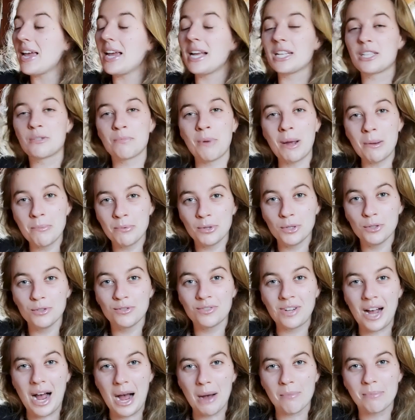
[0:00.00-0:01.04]
It's my proof
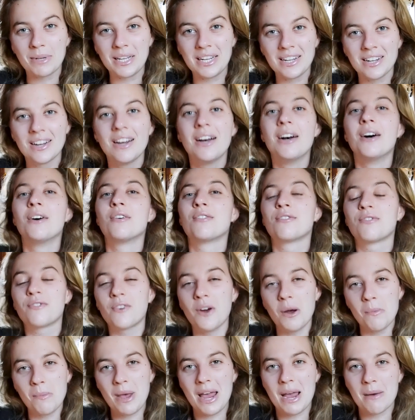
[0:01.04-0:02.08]
copy
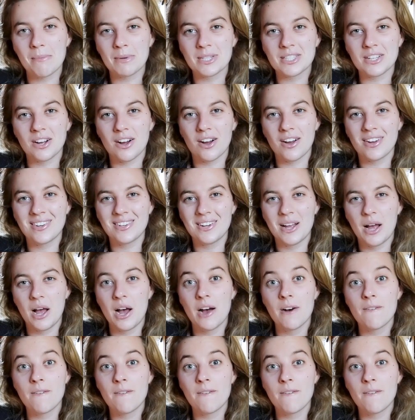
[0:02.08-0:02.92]
from Amazon,